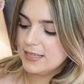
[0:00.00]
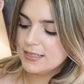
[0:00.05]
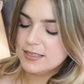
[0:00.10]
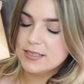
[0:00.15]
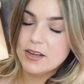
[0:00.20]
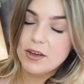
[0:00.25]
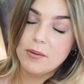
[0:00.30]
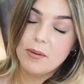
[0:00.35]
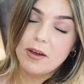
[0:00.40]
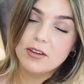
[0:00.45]

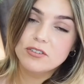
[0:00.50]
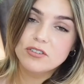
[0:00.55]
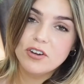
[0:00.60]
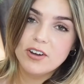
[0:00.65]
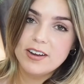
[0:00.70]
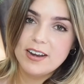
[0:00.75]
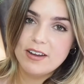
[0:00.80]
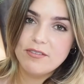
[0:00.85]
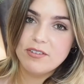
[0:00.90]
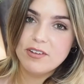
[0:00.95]
So I
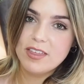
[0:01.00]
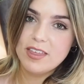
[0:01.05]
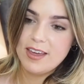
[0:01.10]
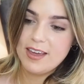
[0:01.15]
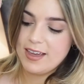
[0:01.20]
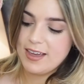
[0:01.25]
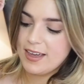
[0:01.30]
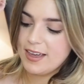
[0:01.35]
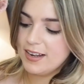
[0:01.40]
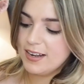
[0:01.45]
tried
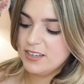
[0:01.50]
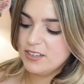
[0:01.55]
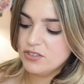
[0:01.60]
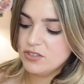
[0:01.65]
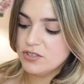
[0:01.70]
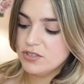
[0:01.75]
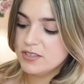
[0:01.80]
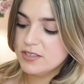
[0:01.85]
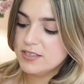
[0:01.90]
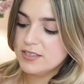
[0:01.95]
everything and it
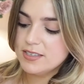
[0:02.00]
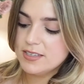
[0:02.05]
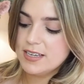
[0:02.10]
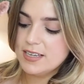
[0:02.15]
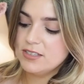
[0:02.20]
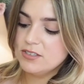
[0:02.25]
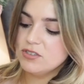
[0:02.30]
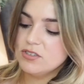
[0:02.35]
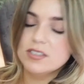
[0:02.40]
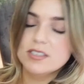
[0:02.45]

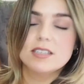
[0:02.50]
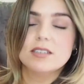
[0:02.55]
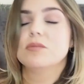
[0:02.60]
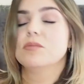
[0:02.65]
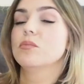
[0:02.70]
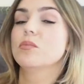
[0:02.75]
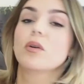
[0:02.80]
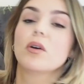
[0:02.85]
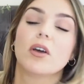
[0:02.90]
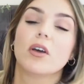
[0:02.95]
just
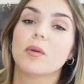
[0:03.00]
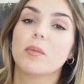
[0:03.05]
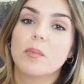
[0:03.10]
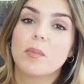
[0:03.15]
didn't work.